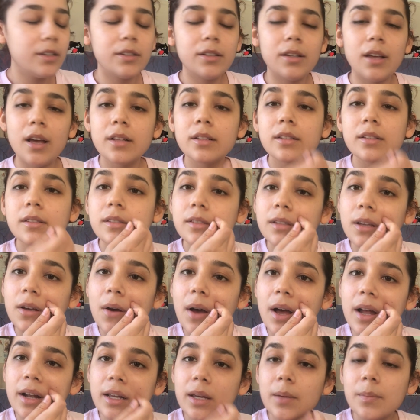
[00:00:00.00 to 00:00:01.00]
And so
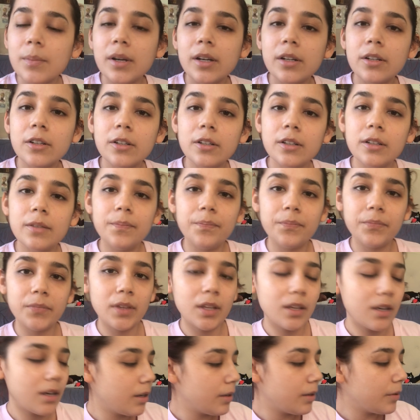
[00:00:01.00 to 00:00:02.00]
at E minor,
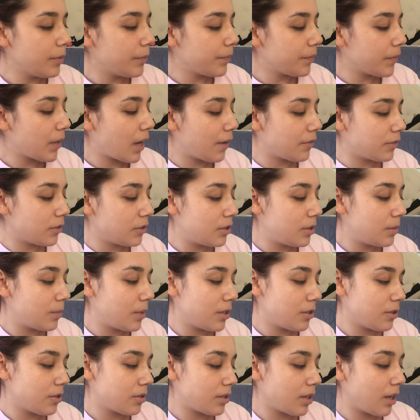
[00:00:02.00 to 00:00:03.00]
after D
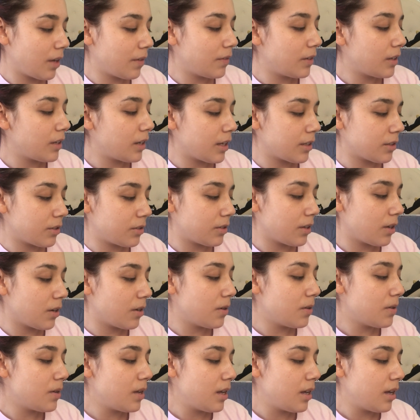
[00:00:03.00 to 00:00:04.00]
major 7 at
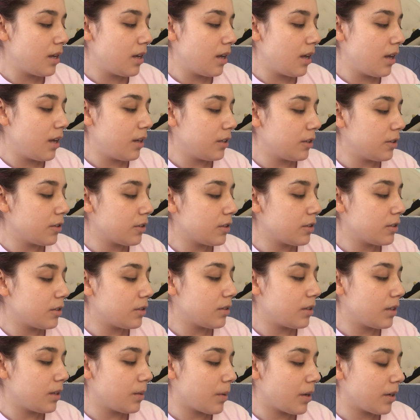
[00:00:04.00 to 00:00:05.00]
So, you're gonna do
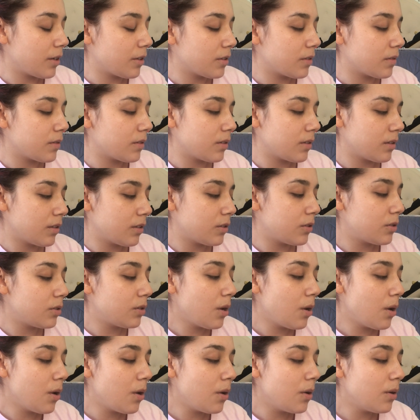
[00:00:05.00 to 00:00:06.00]
the E minor
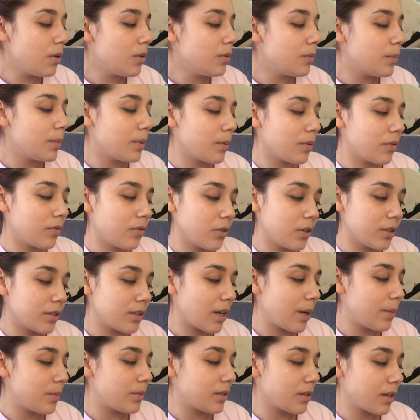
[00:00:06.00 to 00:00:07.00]
So maybe 4
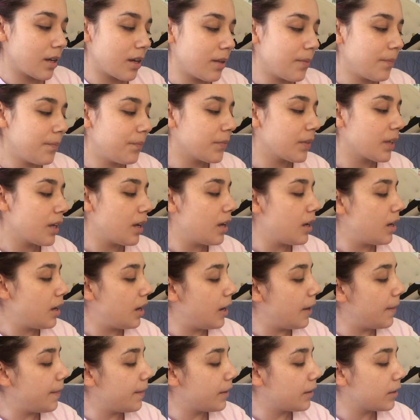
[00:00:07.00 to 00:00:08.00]
times again,
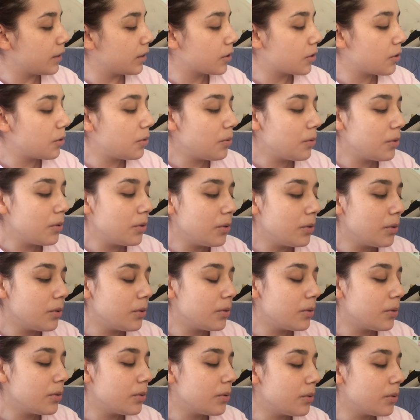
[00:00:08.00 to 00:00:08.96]
and then cruel.